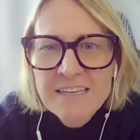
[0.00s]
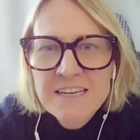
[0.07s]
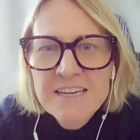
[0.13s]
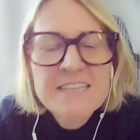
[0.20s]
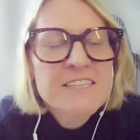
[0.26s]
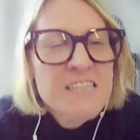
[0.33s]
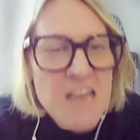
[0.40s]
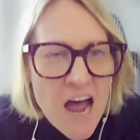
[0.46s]

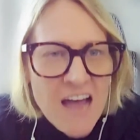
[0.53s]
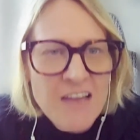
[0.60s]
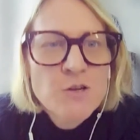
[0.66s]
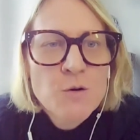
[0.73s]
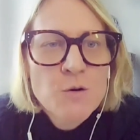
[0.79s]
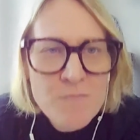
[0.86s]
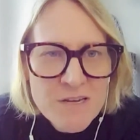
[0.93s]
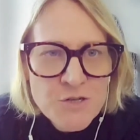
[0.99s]
is not
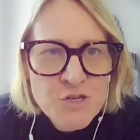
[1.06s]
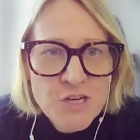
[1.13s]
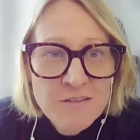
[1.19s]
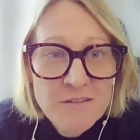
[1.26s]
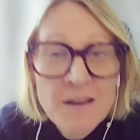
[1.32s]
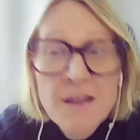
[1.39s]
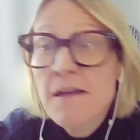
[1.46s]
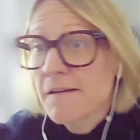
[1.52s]
your mission.
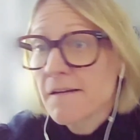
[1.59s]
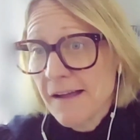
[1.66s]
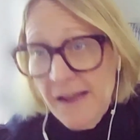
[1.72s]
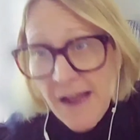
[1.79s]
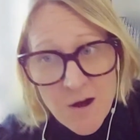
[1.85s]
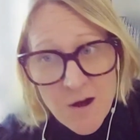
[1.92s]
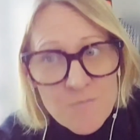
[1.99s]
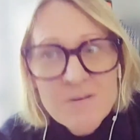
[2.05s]

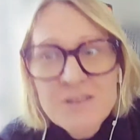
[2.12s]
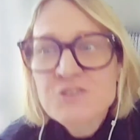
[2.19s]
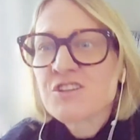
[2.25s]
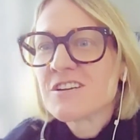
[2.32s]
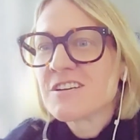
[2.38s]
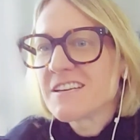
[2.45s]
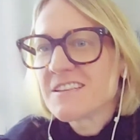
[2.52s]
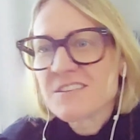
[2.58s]
Our
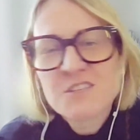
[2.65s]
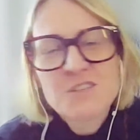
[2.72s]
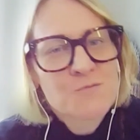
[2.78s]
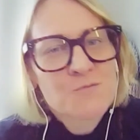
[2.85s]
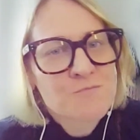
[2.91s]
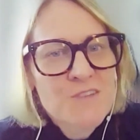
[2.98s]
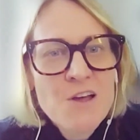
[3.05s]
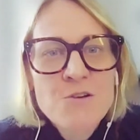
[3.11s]
mission
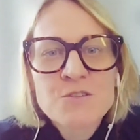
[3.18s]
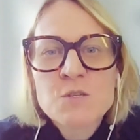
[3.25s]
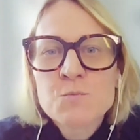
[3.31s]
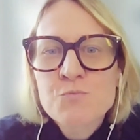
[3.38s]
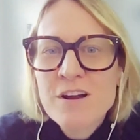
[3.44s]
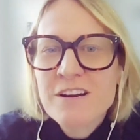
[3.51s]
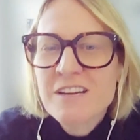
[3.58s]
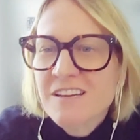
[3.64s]
is, you know,
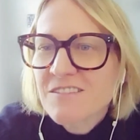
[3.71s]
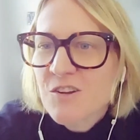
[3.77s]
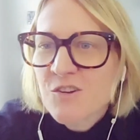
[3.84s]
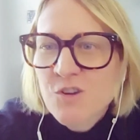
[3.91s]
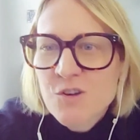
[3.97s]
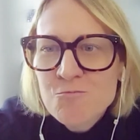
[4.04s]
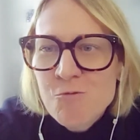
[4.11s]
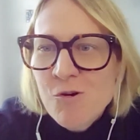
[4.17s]
spreading the
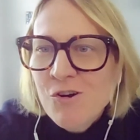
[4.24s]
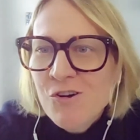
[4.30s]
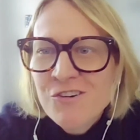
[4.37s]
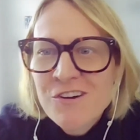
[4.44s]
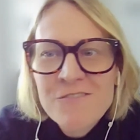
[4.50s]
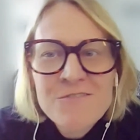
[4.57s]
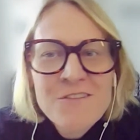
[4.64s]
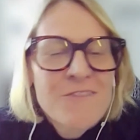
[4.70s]
good
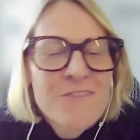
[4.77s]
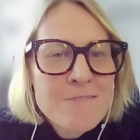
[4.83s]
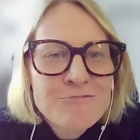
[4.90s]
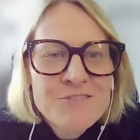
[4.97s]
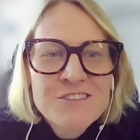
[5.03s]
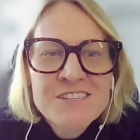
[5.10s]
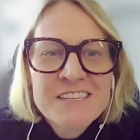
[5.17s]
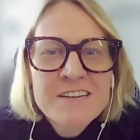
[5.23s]
word of the
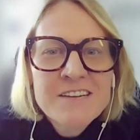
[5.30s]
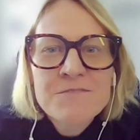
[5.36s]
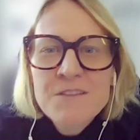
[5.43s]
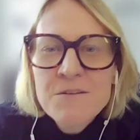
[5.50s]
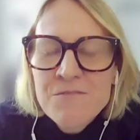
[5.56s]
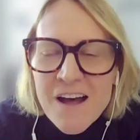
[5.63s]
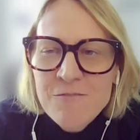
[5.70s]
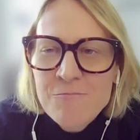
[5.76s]
vibrancy of
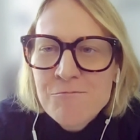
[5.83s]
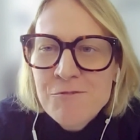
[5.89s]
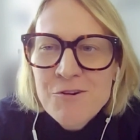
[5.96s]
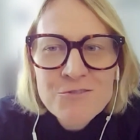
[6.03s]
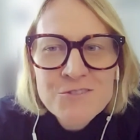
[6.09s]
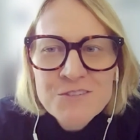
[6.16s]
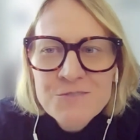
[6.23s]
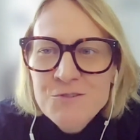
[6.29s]
the five
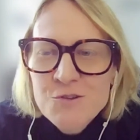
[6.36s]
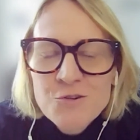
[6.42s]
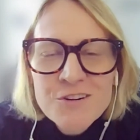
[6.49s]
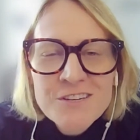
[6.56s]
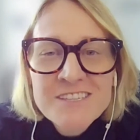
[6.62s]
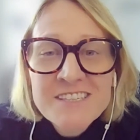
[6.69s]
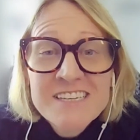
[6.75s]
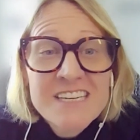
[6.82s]
boroughs of New
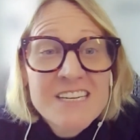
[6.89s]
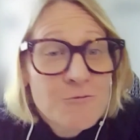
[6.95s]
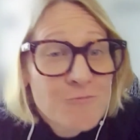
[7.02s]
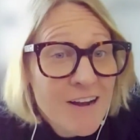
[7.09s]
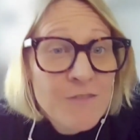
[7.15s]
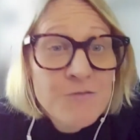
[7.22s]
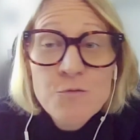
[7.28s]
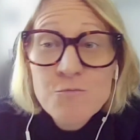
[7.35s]
York City
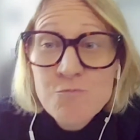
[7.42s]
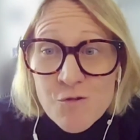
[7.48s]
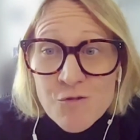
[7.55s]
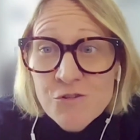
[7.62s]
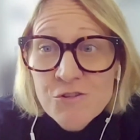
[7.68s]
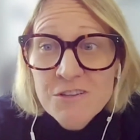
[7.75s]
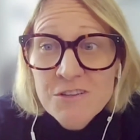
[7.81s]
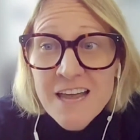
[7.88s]
around the
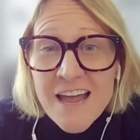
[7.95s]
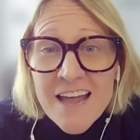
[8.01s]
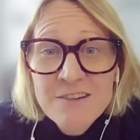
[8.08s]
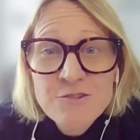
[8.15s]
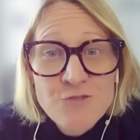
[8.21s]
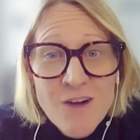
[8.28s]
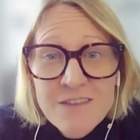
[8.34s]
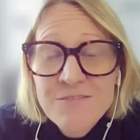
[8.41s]
world
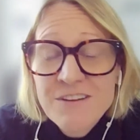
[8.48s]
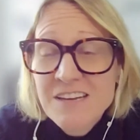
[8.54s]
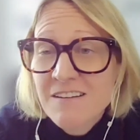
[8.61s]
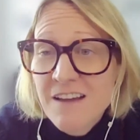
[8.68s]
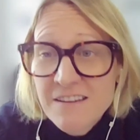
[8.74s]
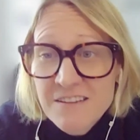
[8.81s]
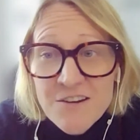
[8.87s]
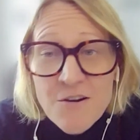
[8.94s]
and
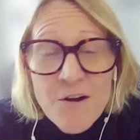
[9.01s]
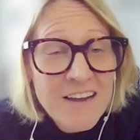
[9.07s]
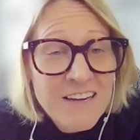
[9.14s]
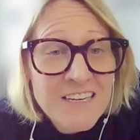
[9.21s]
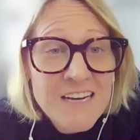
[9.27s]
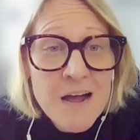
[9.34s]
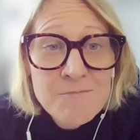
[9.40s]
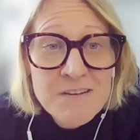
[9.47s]
driving, you know,
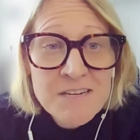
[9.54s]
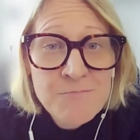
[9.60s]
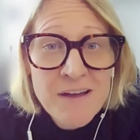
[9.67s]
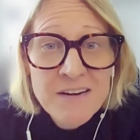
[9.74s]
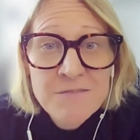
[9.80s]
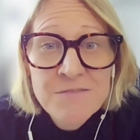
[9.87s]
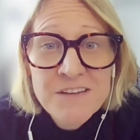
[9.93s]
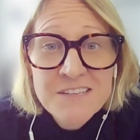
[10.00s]
economic
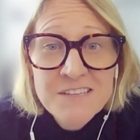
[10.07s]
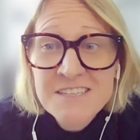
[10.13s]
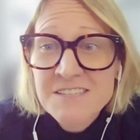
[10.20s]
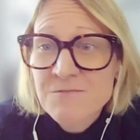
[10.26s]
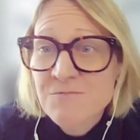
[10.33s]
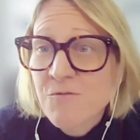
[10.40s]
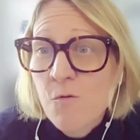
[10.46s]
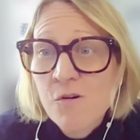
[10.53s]

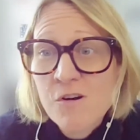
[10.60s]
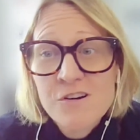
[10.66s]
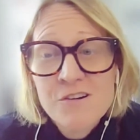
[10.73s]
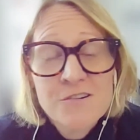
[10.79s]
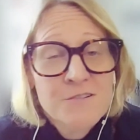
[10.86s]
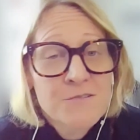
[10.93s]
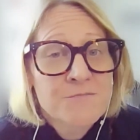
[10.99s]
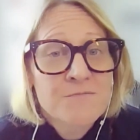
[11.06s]
benefits
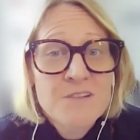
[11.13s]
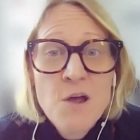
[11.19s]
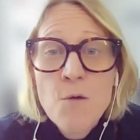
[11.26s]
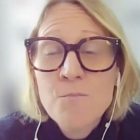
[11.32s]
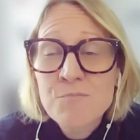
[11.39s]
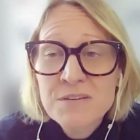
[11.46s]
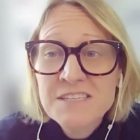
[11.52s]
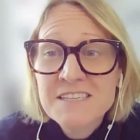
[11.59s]
for, you know,
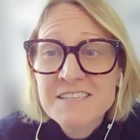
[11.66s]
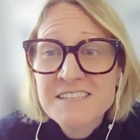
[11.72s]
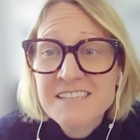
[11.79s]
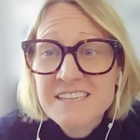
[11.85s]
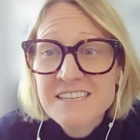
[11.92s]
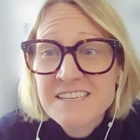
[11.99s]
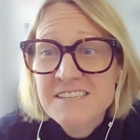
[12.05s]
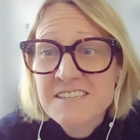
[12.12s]

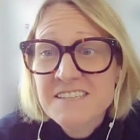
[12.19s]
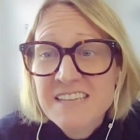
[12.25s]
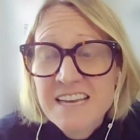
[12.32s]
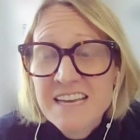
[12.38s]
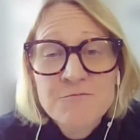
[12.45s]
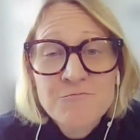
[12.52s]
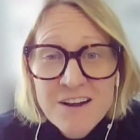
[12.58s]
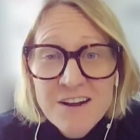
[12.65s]
businesses
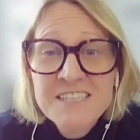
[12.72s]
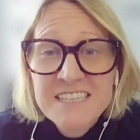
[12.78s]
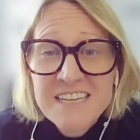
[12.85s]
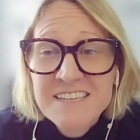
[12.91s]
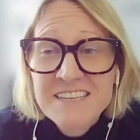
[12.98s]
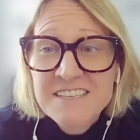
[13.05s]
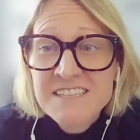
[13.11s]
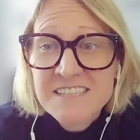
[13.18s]
and
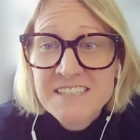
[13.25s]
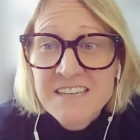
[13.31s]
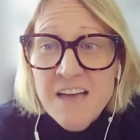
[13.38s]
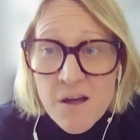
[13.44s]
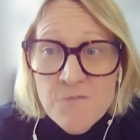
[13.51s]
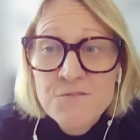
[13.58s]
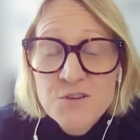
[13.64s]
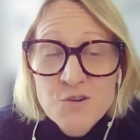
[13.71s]
residents
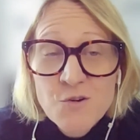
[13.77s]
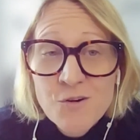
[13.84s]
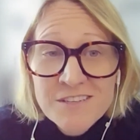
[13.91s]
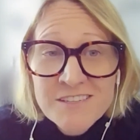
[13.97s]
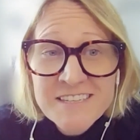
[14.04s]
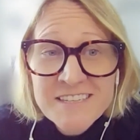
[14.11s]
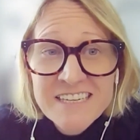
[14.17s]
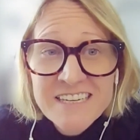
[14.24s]
of New
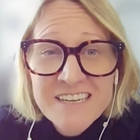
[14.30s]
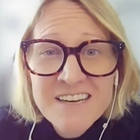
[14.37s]
York City.